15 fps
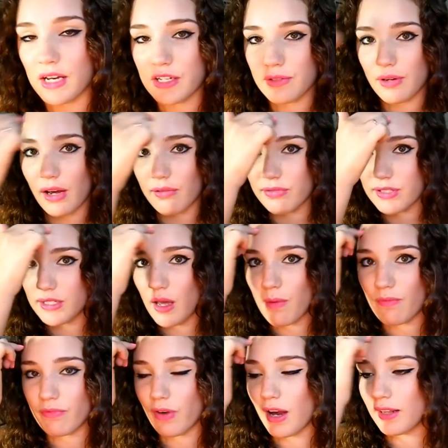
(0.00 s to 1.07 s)
I do have
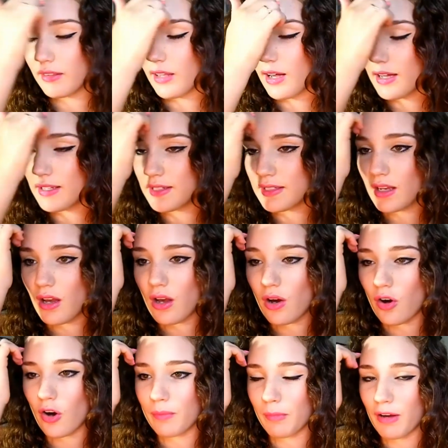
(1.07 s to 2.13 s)
some fine lines
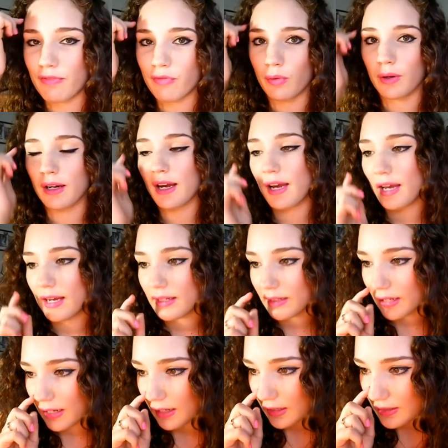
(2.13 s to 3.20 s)
on my
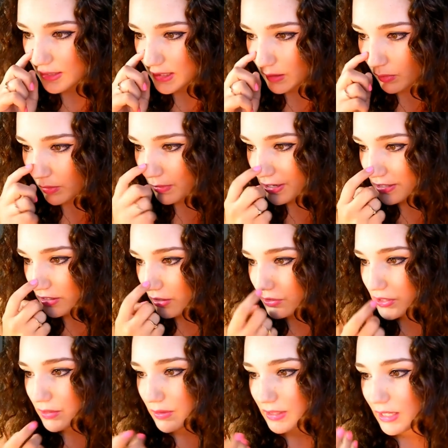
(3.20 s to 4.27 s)
forehead and some on my
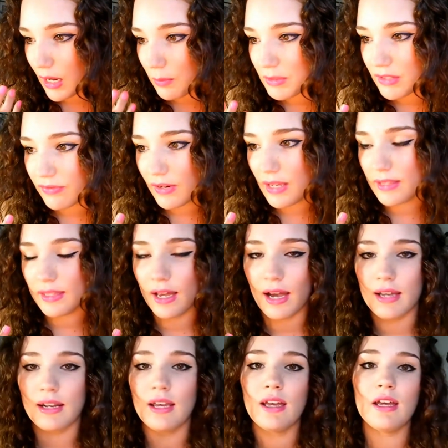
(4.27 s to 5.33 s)
nose. So it's helped to fade
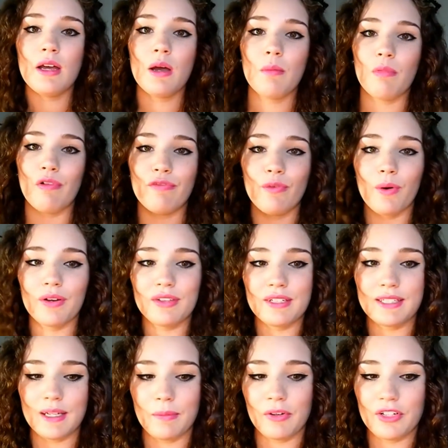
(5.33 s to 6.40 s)
that. Before the
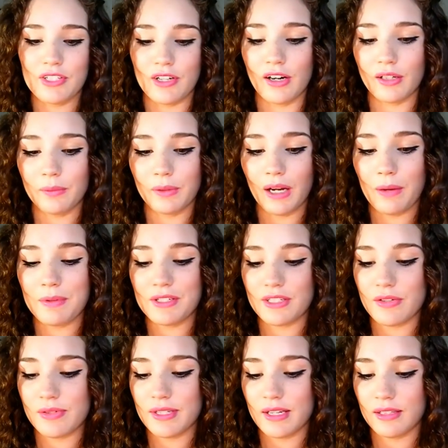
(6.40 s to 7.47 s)
summer started, when I was
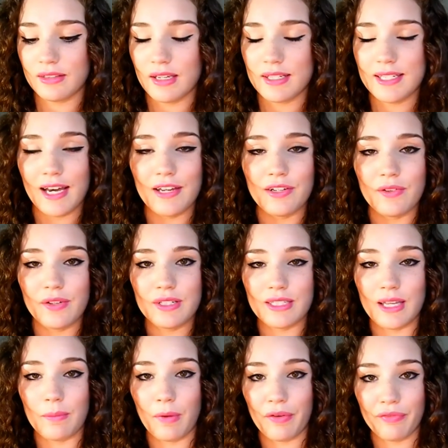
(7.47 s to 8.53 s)
using this, I noticed
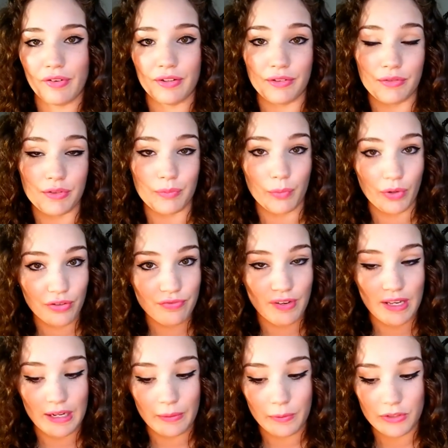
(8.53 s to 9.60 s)
that my freckles were
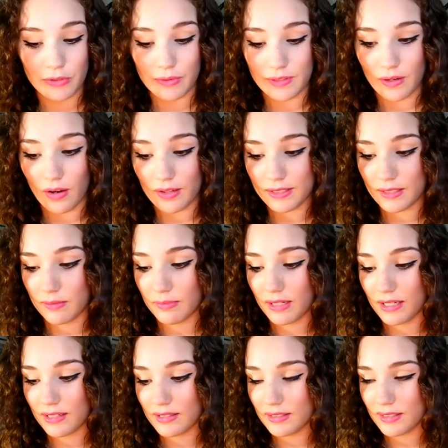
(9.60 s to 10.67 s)
fading, which was awesome
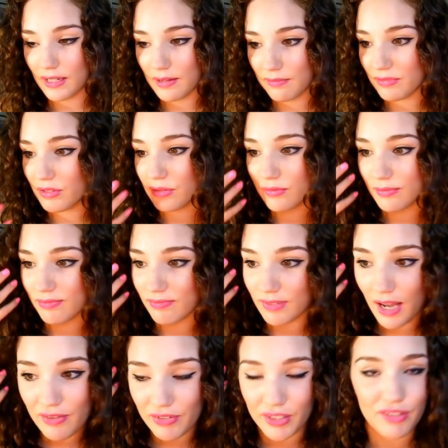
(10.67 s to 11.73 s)
because I'm
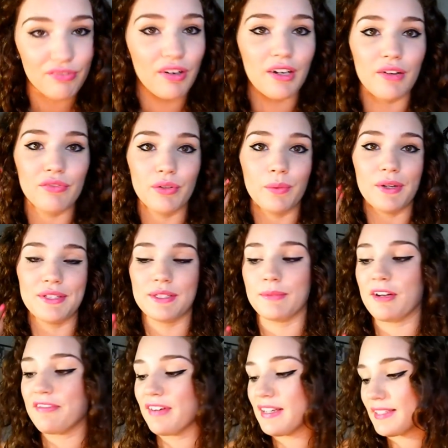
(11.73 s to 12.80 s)
not very fond of the ones on
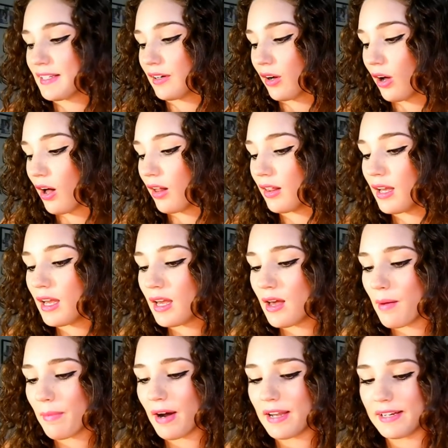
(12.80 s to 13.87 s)
my face at all.
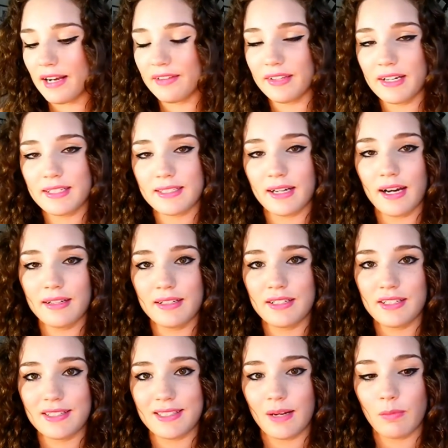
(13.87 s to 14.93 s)
But now that it's gotten
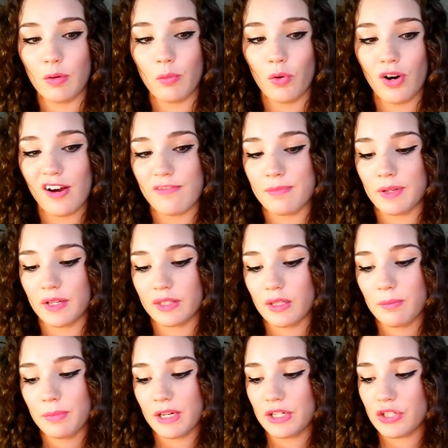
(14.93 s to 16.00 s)
into summer more, I've been at
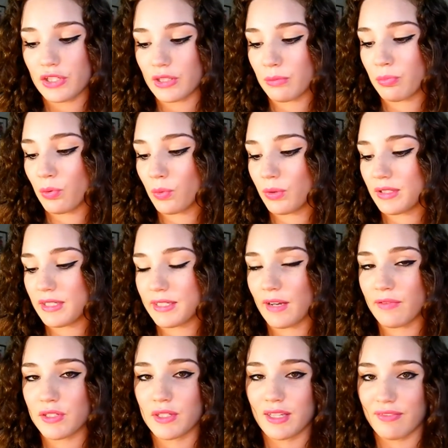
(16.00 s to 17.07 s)
the beach and the pool and
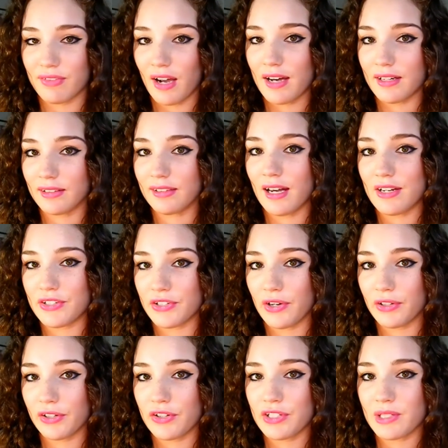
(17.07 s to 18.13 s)
stuff, so they've gotten a lot
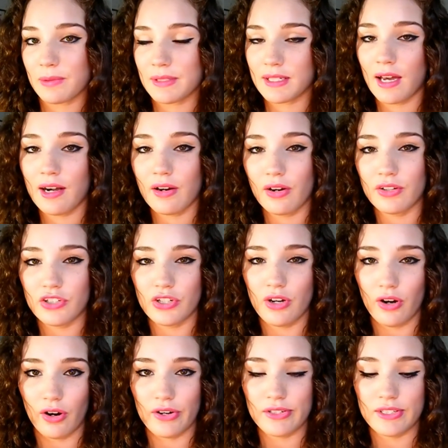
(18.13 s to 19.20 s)
darker. So it's kind of
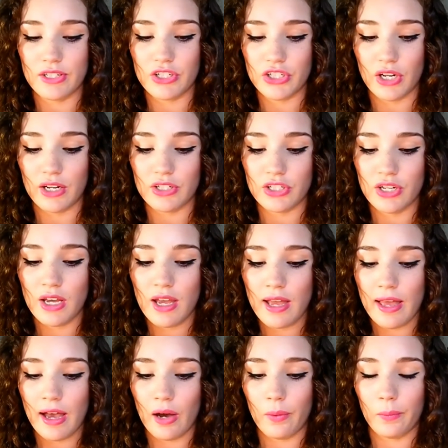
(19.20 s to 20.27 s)
hard to judge
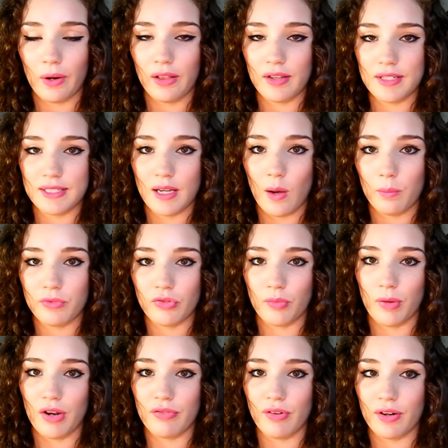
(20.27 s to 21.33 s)
how well it's helped for
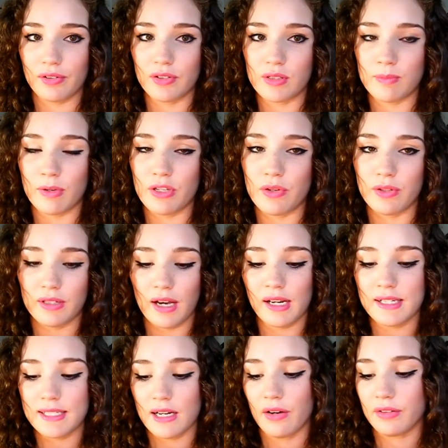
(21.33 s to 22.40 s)
my freckles, but you can
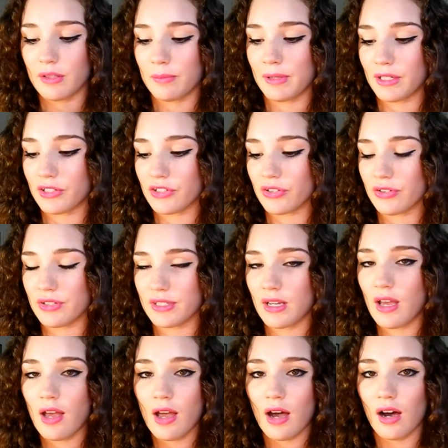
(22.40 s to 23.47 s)
kind of tell in the pictures
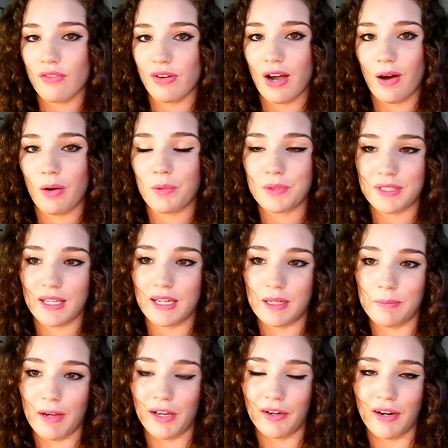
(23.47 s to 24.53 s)
of how it was
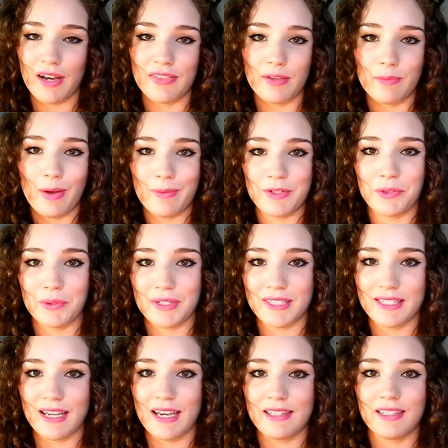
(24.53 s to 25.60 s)
getting better, and then maybe
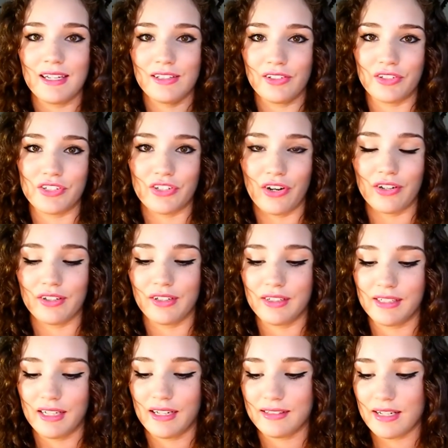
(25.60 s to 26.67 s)
towards the end they look darker
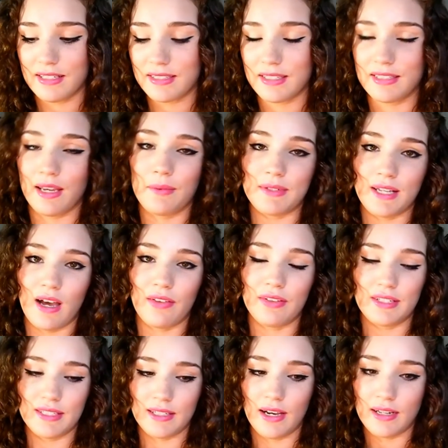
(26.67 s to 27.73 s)
again, and that's because I was out in
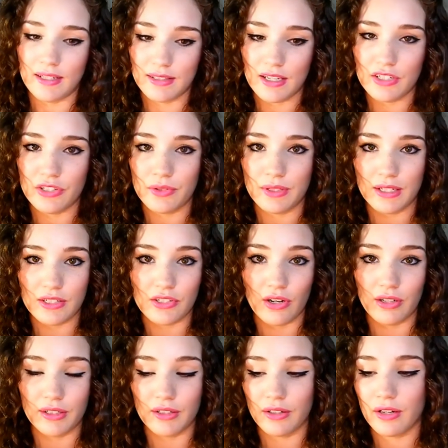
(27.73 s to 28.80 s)
the sun, and they do get
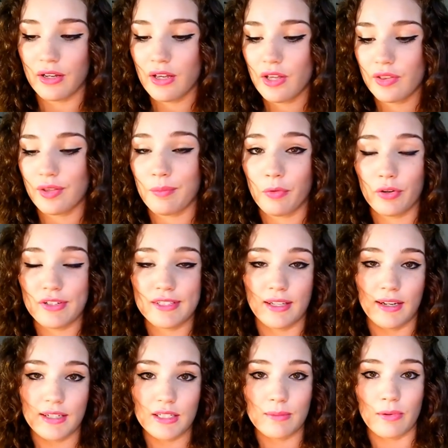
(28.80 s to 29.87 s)
darker the more
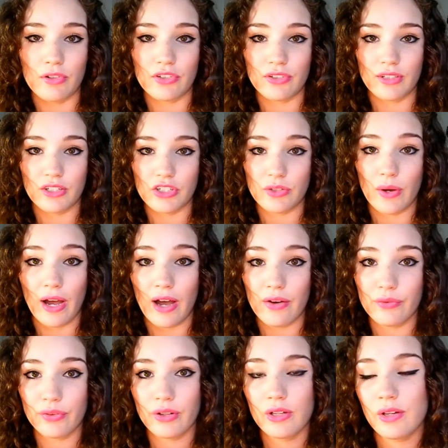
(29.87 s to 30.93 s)
sun exposure that you have.